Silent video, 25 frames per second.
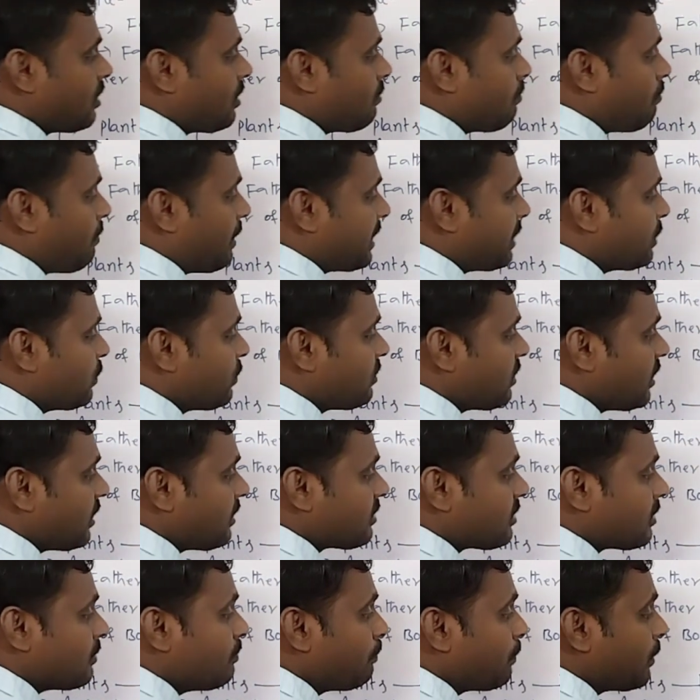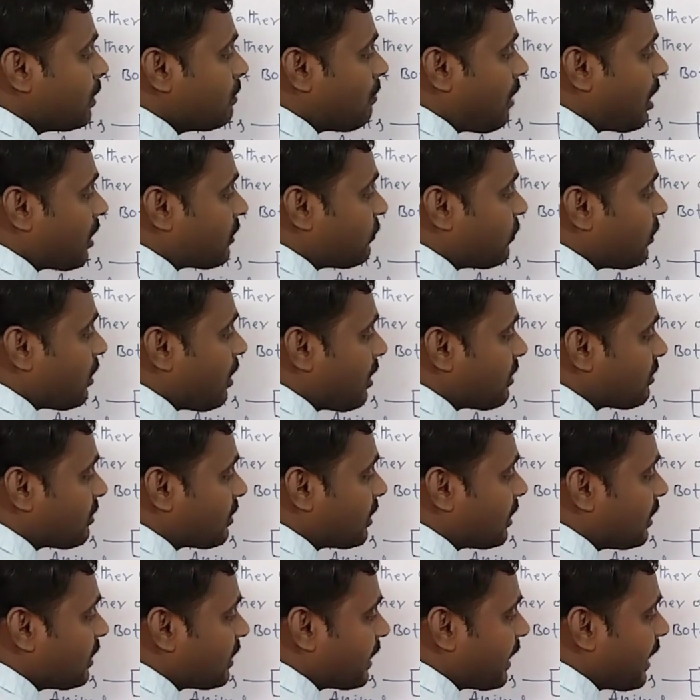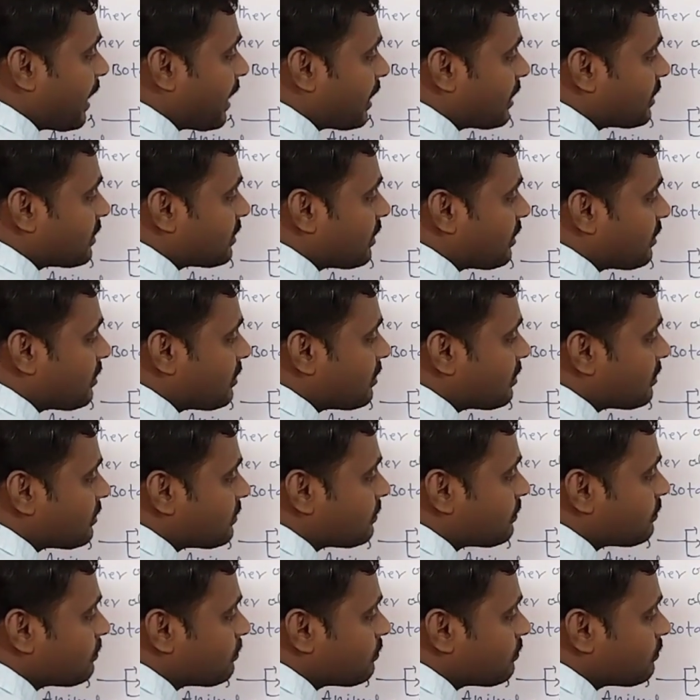by using simple morphological characters.